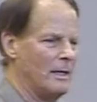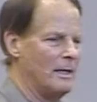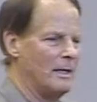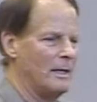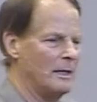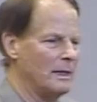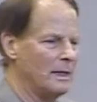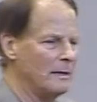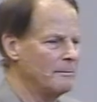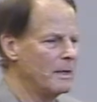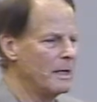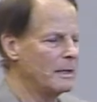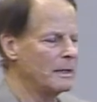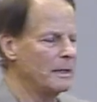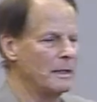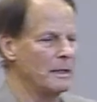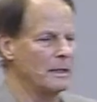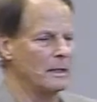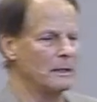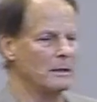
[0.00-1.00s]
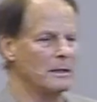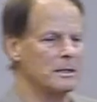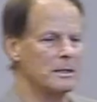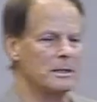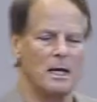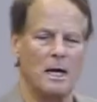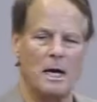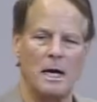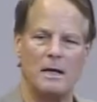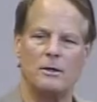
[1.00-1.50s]
And I'm not kidding. This
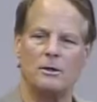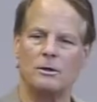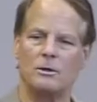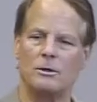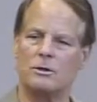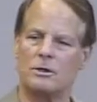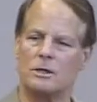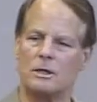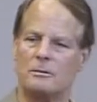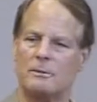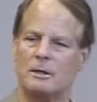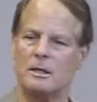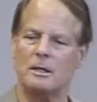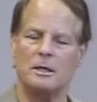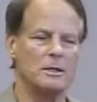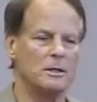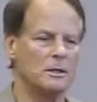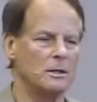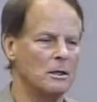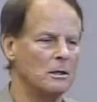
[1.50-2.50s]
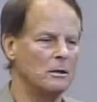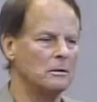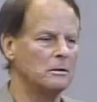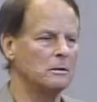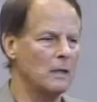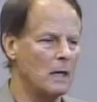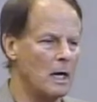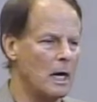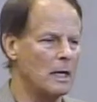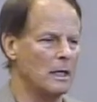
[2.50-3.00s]
guy who used to be so
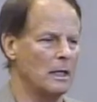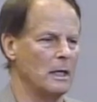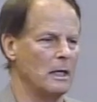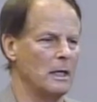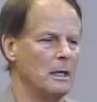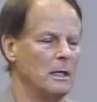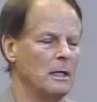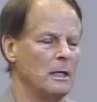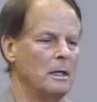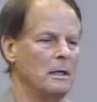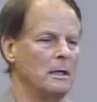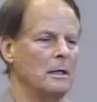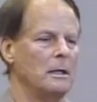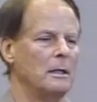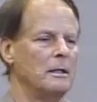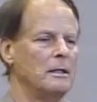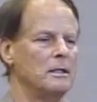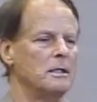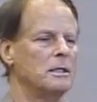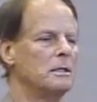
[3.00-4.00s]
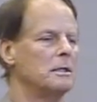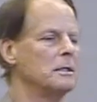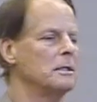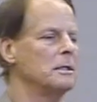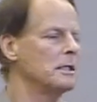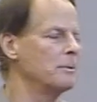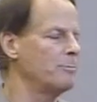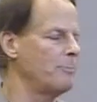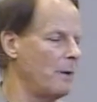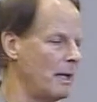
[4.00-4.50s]
cocky,
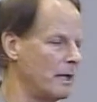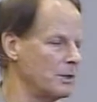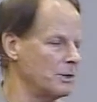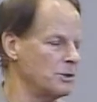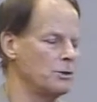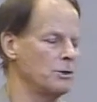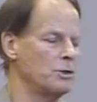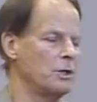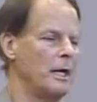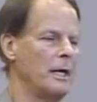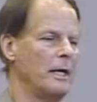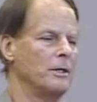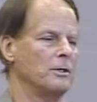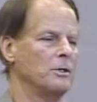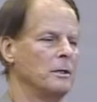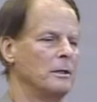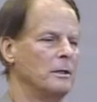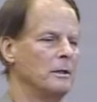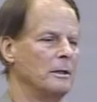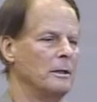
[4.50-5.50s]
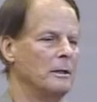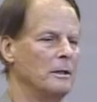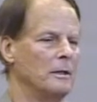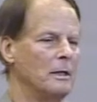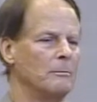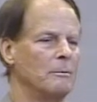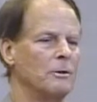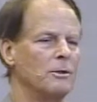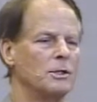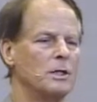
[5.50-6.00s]
his posture changed.
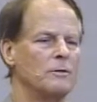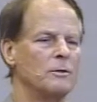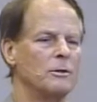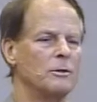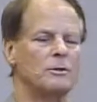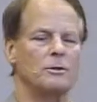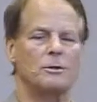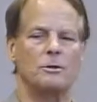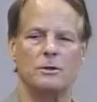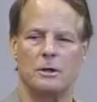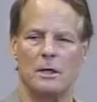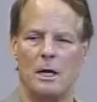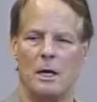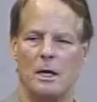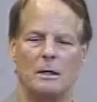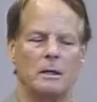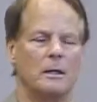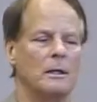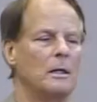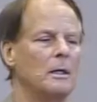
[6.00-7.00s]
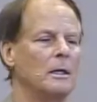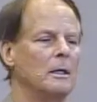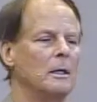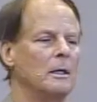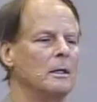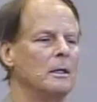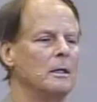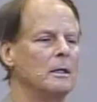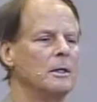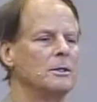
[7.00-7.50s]
Now, most of you are too young
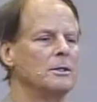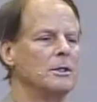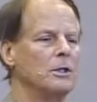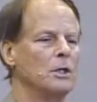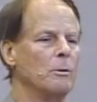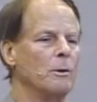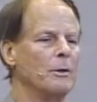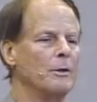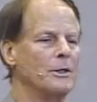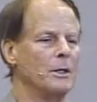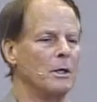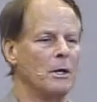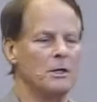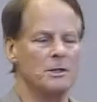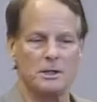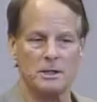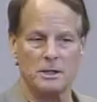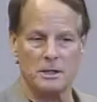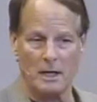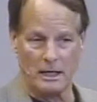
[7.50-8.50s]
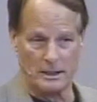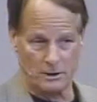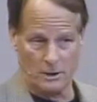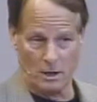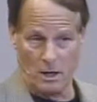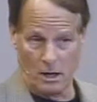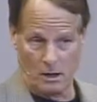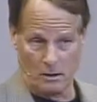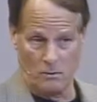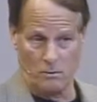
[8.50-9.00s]
to know what the RCA
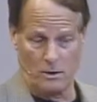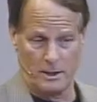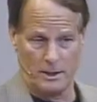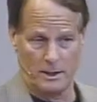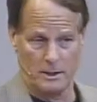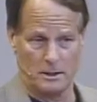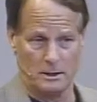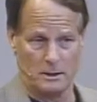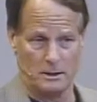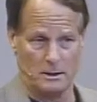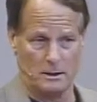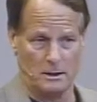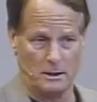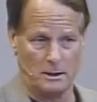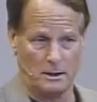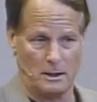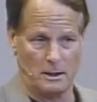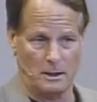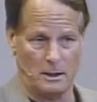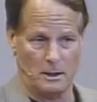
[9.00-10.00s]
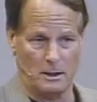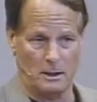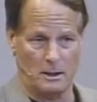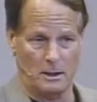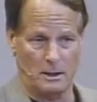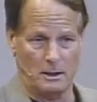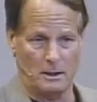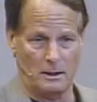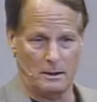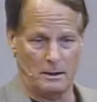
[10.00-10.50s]
dog was.
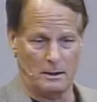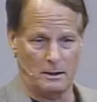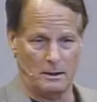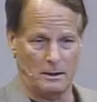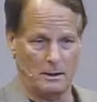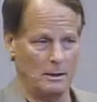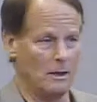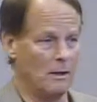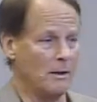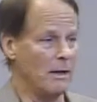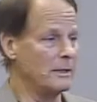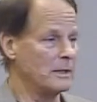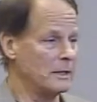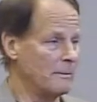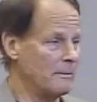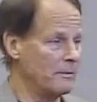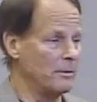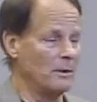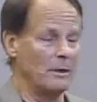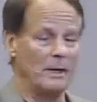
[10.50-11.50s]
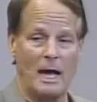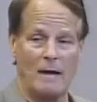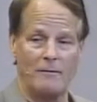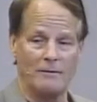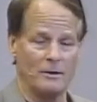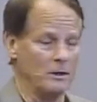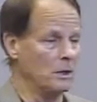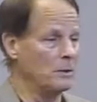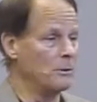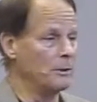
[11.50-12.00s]
All right, some of you are
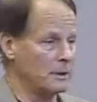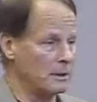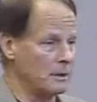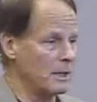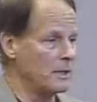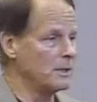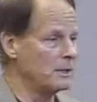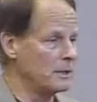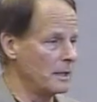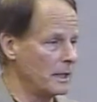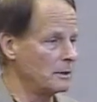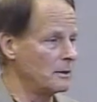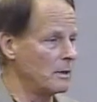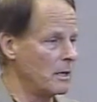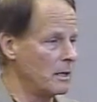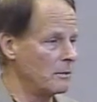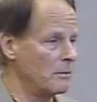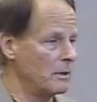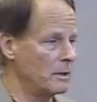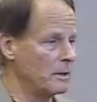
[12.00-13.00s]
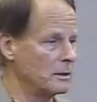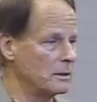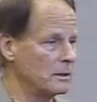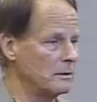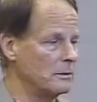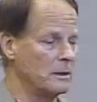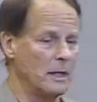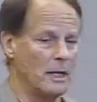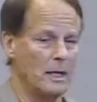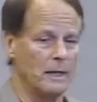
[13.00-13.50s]
laughing. You know what the RCA dog was.
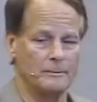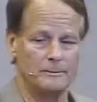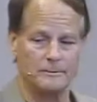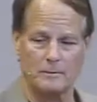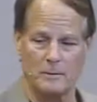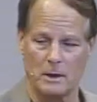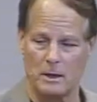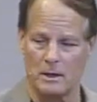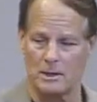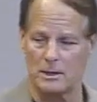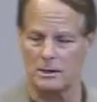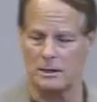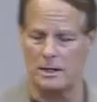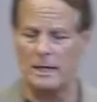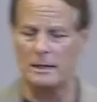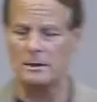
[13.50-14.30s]
Okay. The RCA